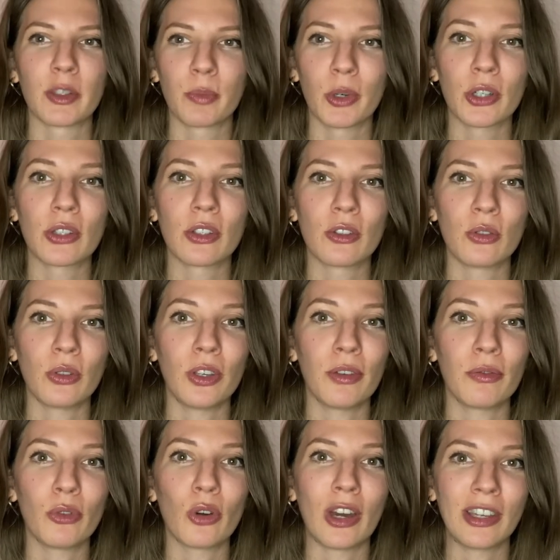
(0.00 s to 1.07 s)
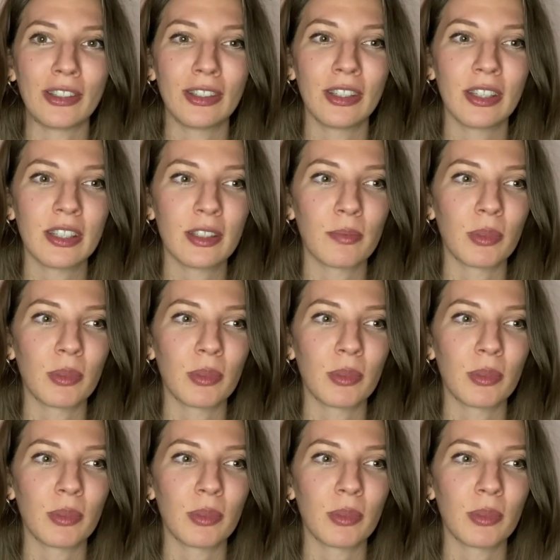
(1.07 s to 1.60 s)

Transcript: person to give you ideas,